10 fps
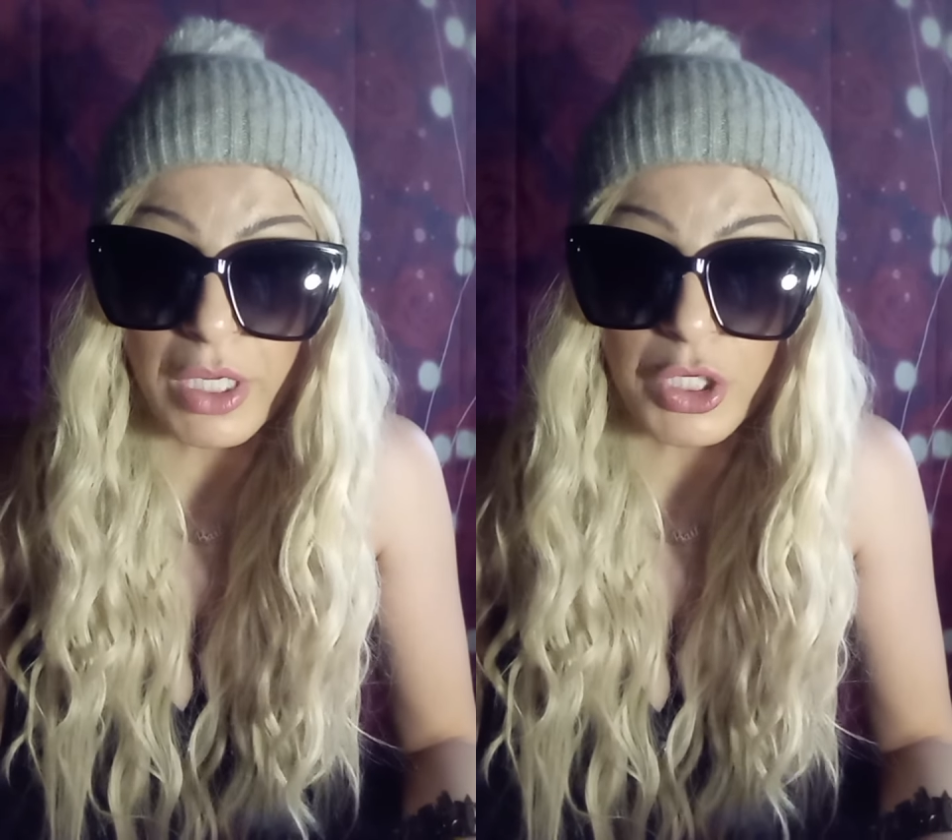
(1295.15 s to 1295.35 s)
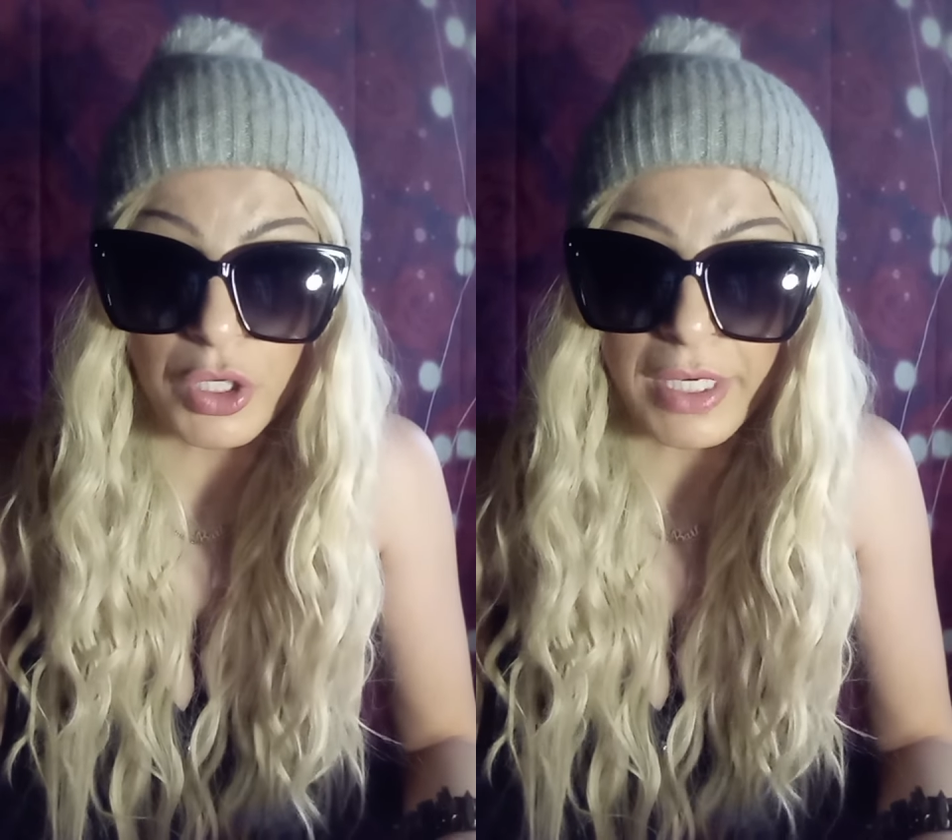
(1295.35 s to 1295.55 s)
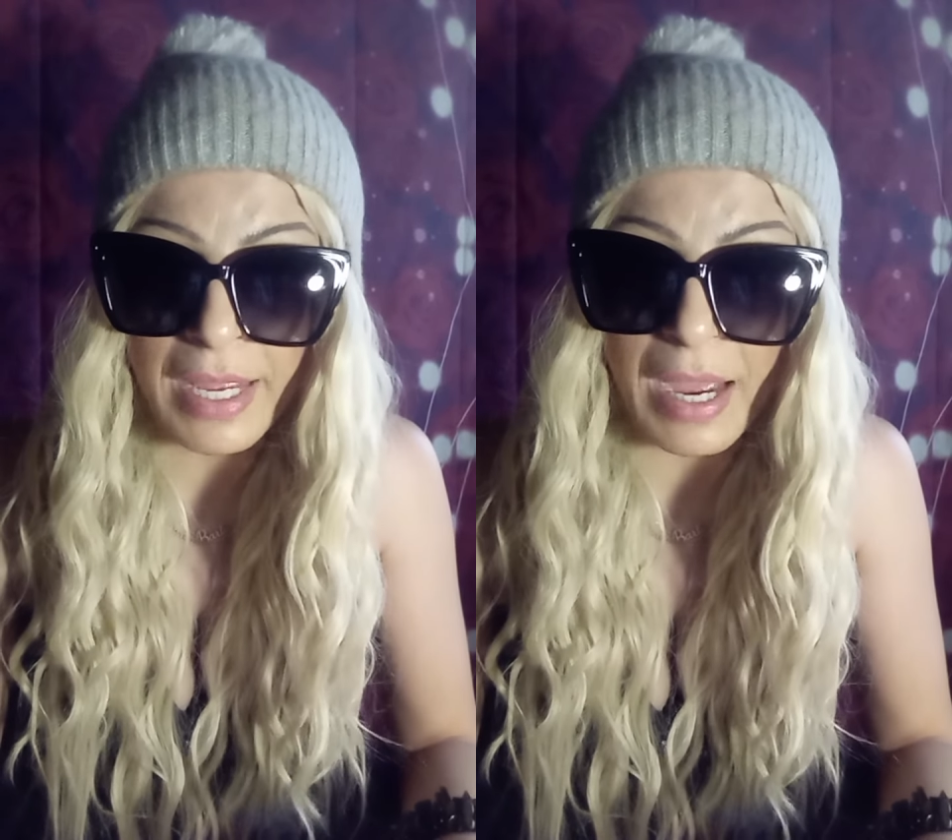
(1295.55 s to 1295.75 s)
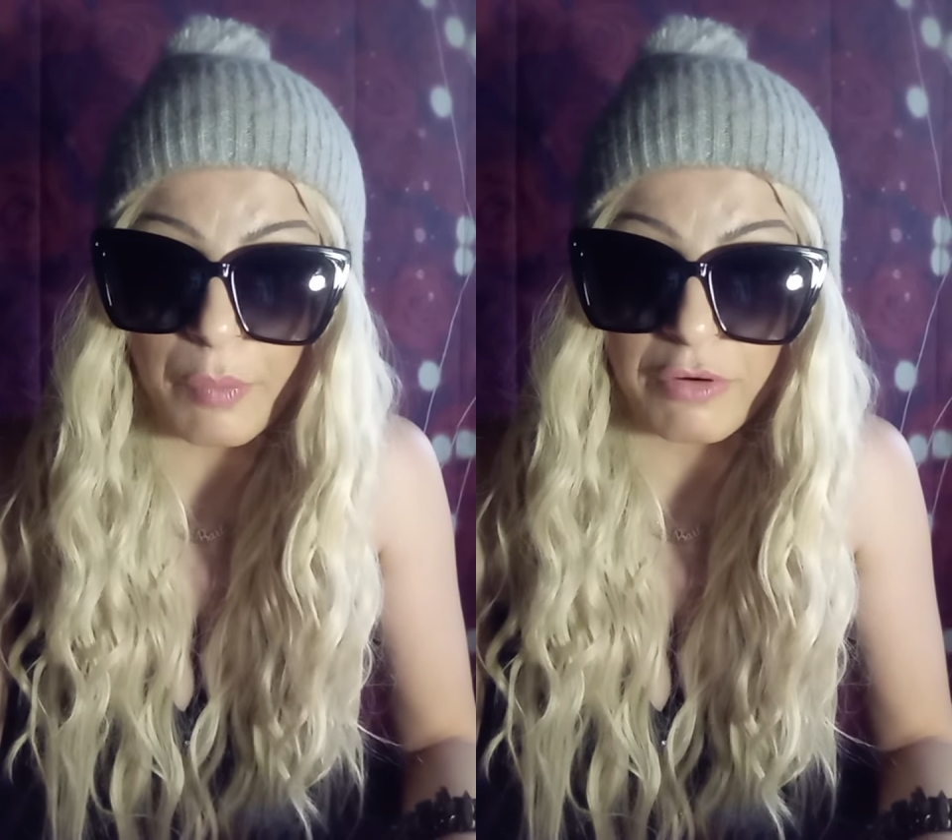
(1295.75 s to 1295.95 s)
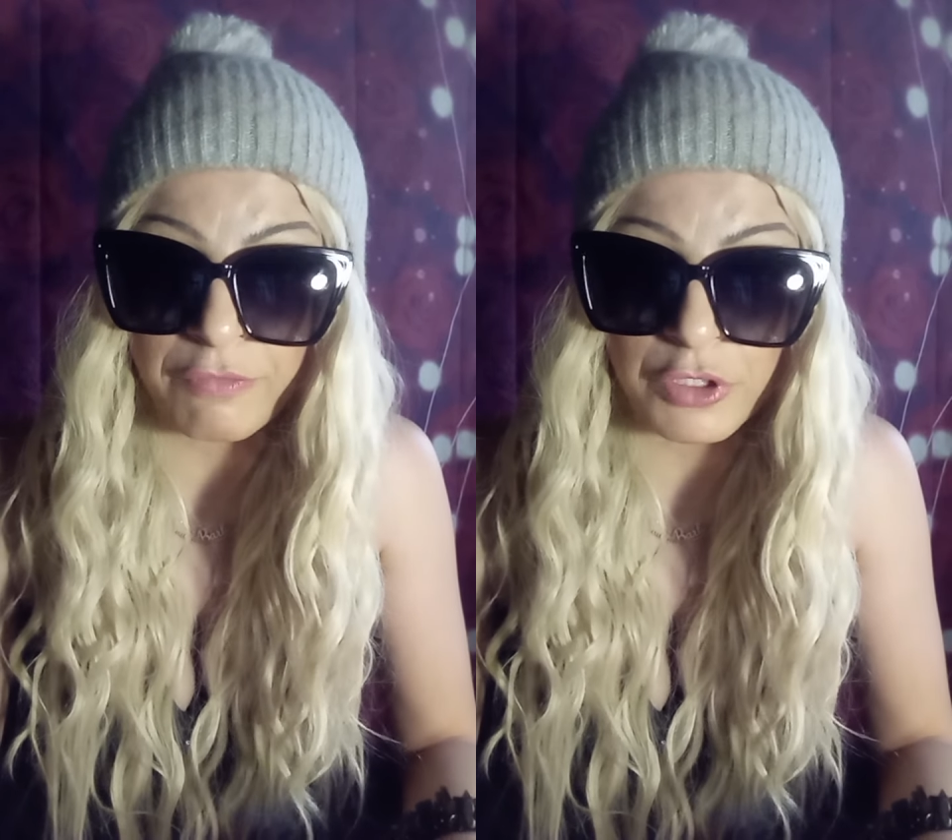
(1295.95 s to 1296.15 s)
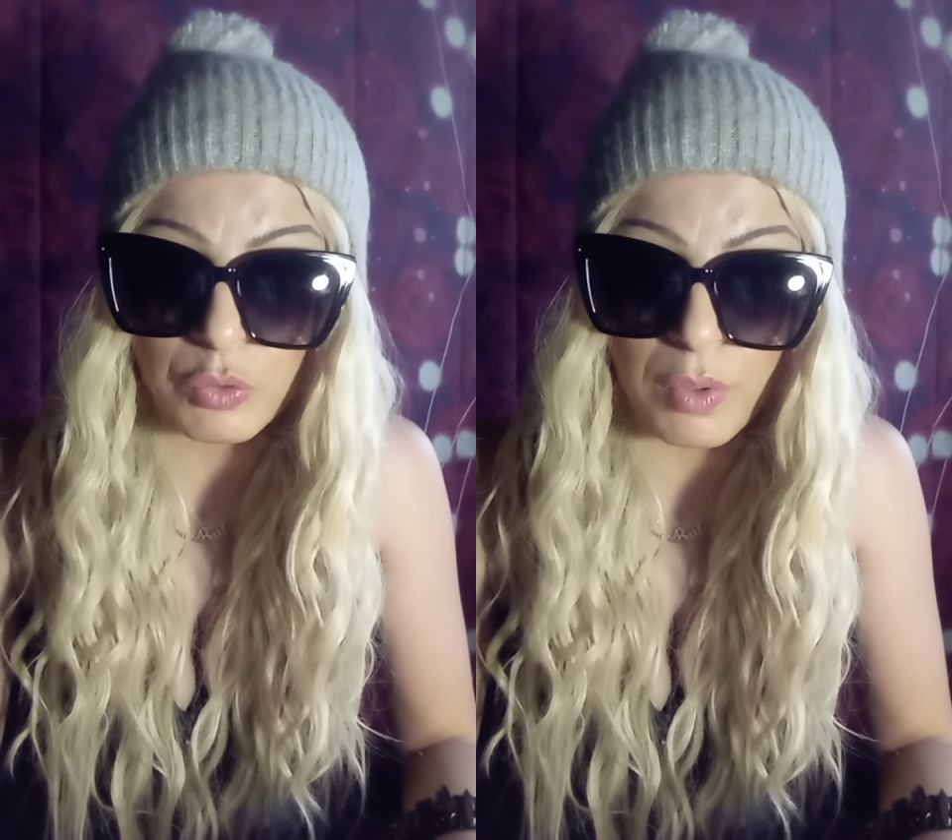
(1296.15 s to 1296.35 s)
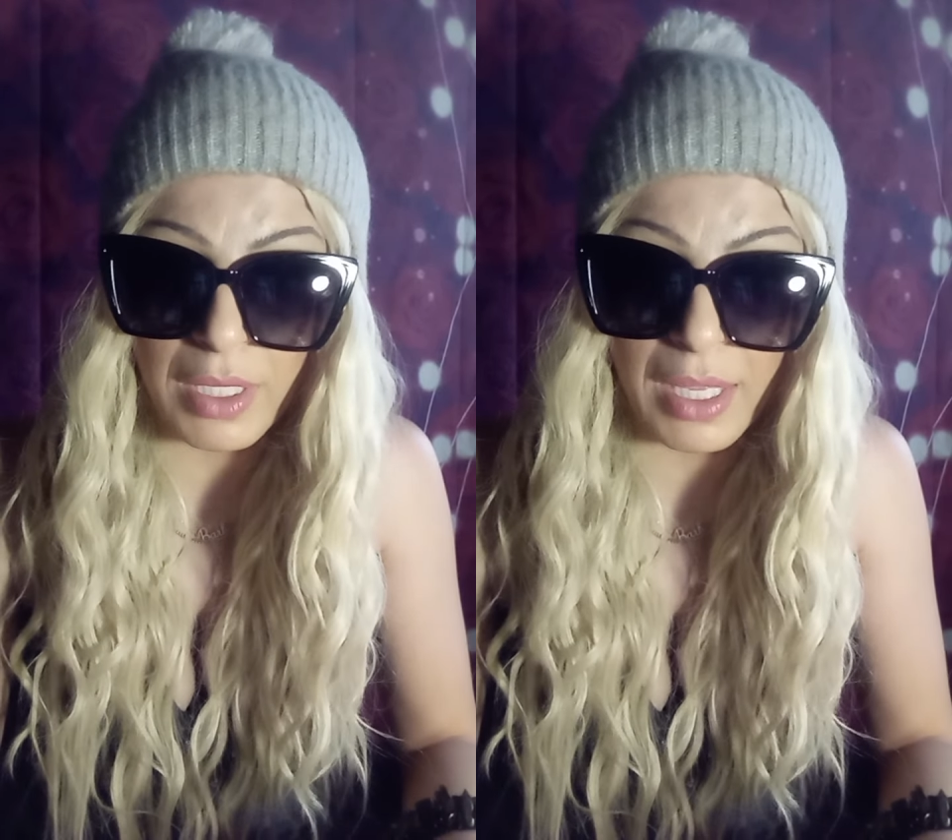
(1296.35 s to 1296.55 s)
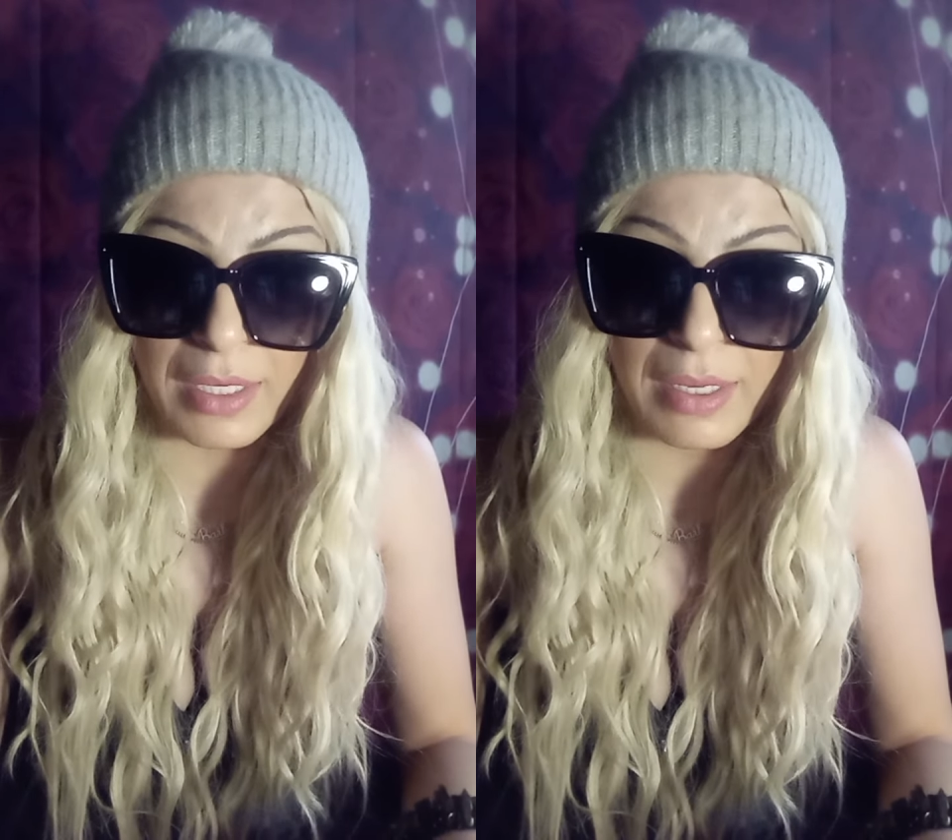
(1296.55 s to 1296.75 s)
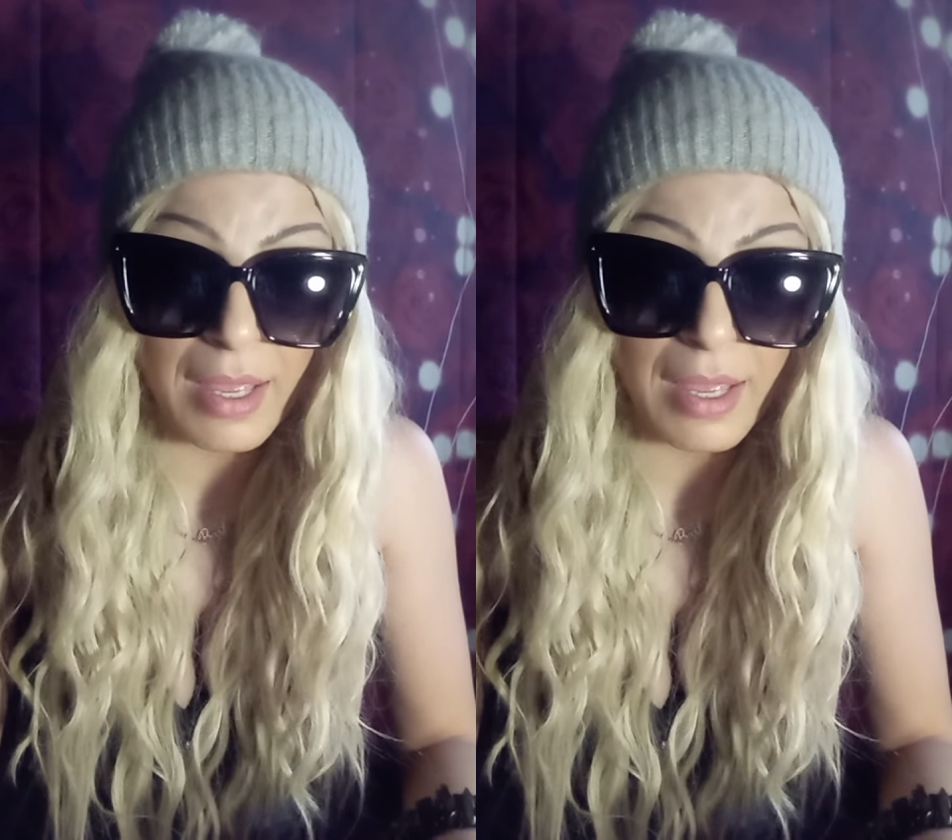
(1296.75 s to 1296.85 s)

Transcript: and you're a coward for doing it.